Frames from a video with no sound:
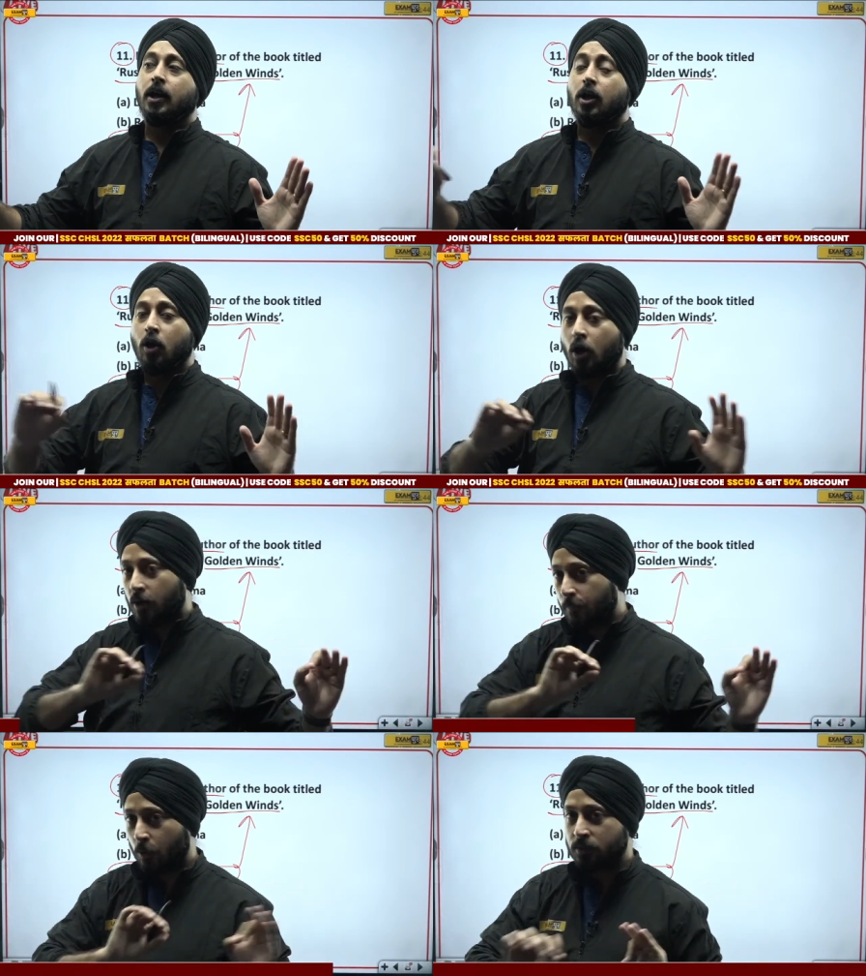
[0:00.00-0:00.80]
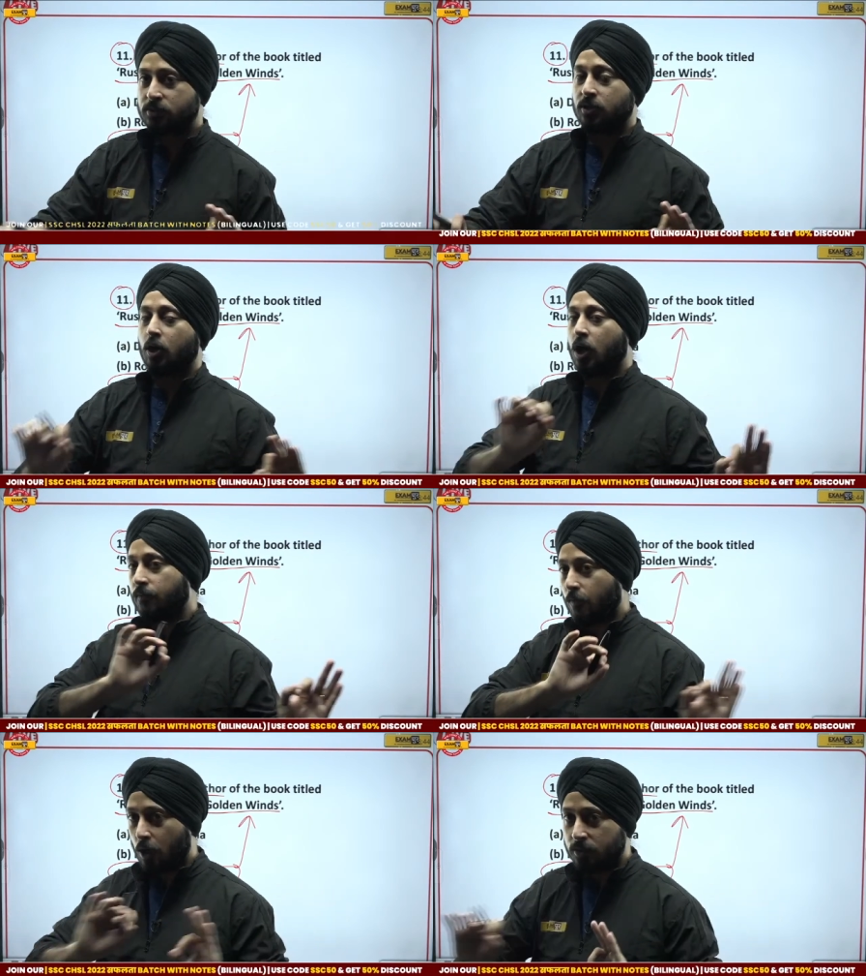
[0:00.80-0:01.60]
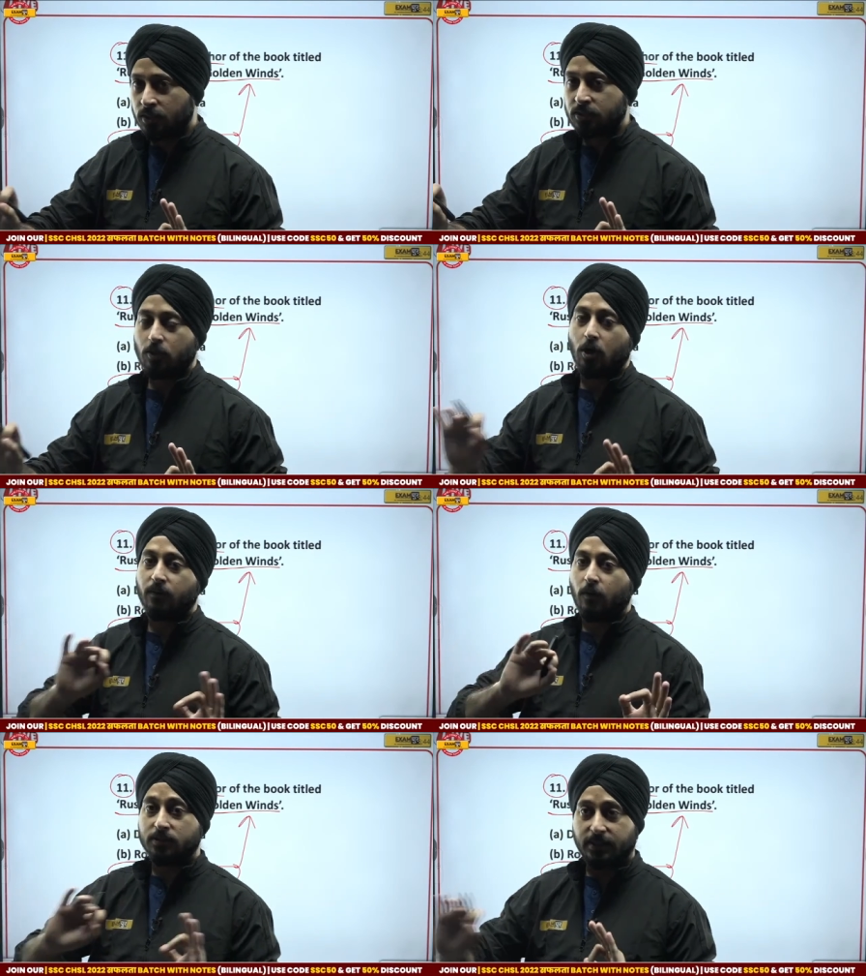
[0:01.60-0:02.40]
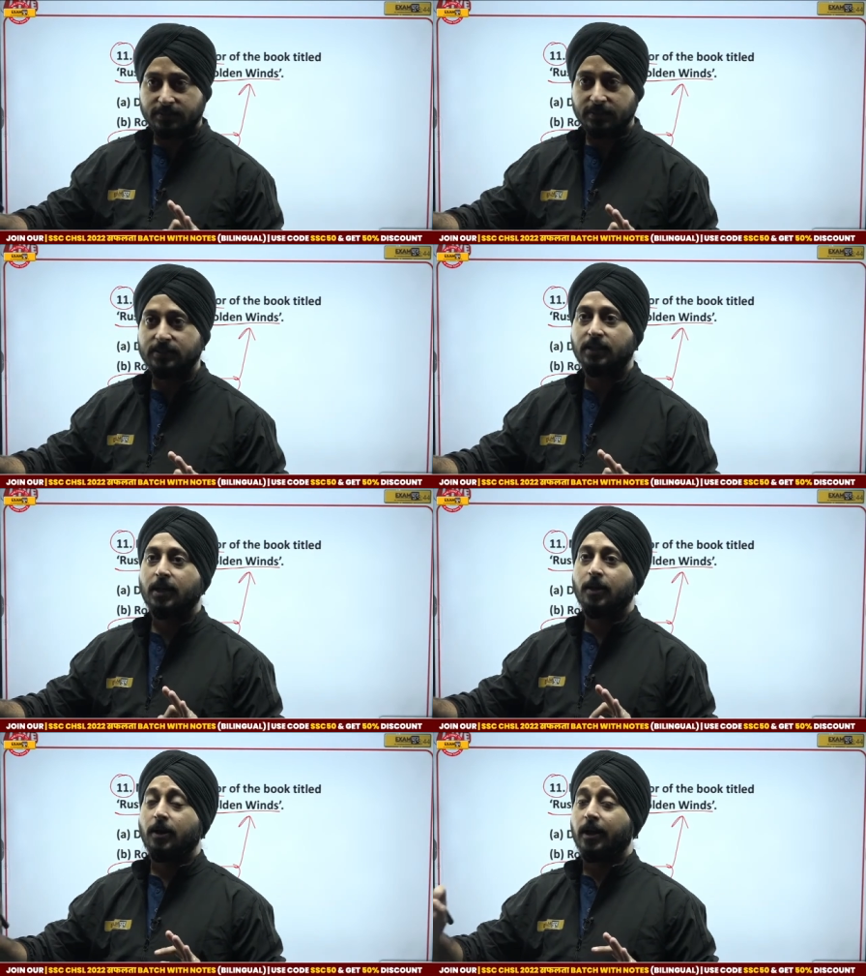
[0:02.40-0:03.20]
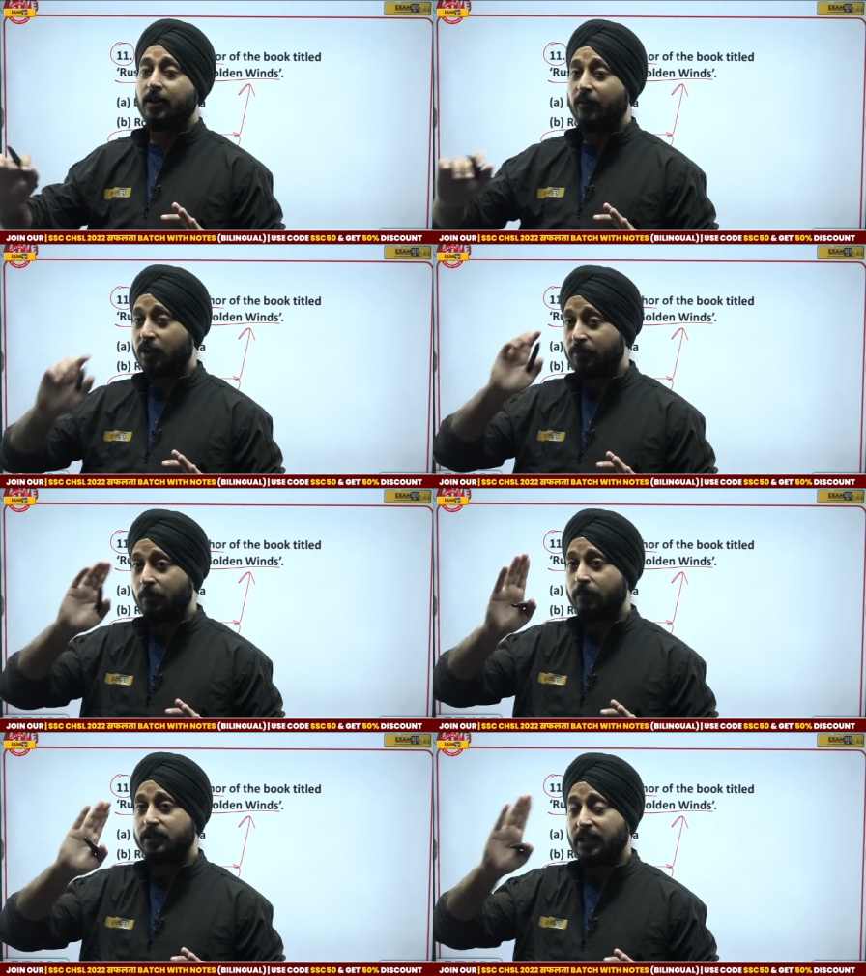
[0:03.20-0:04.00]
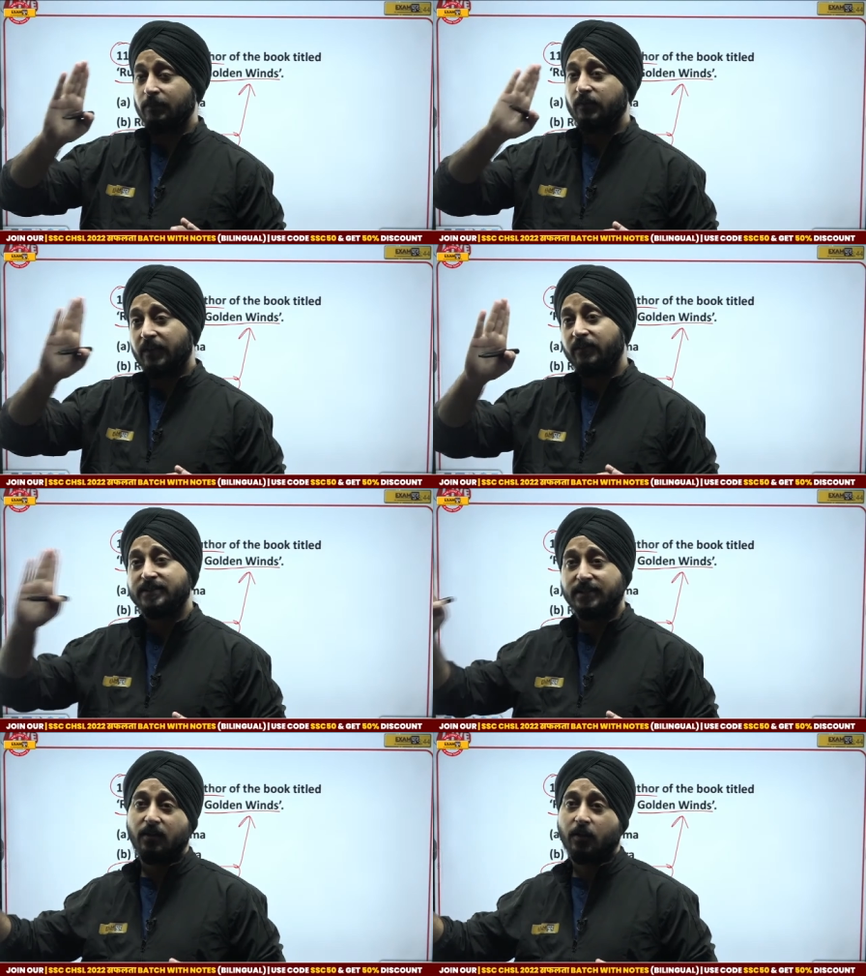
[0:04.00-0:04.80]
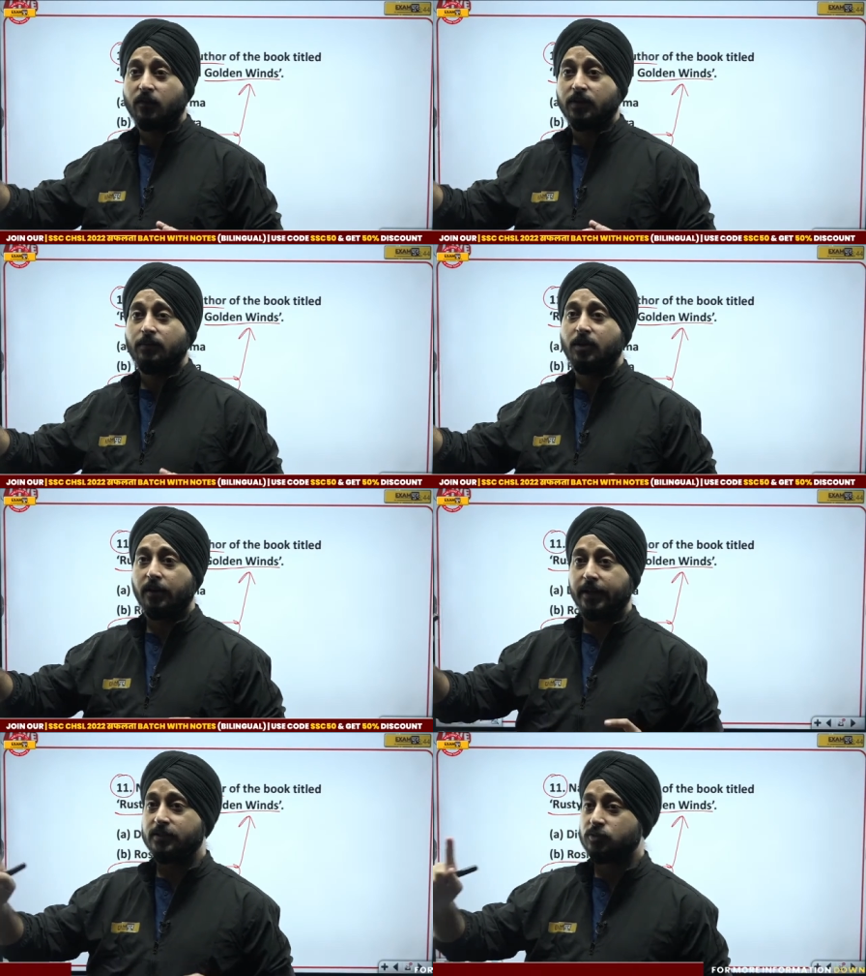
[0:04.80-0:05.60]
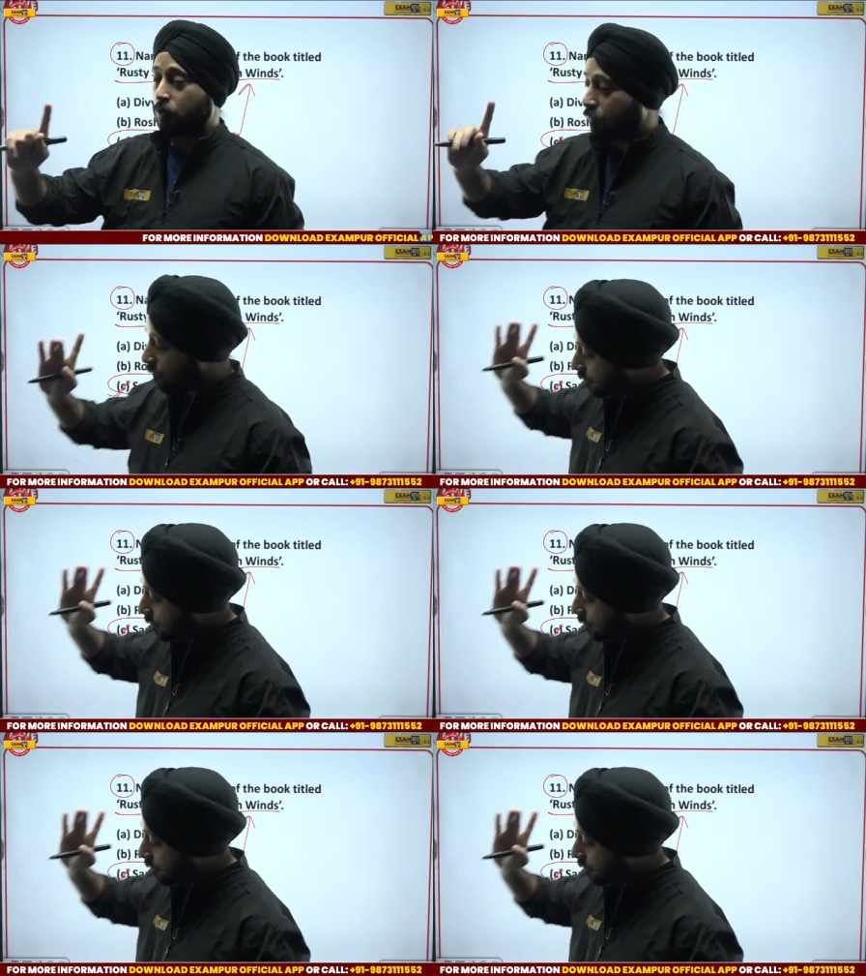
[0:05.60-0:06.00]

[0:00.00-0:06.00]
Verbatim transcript: lot of books, lot of authors, lot of addresses, and you have to remember the name of every single one of them. Okay, so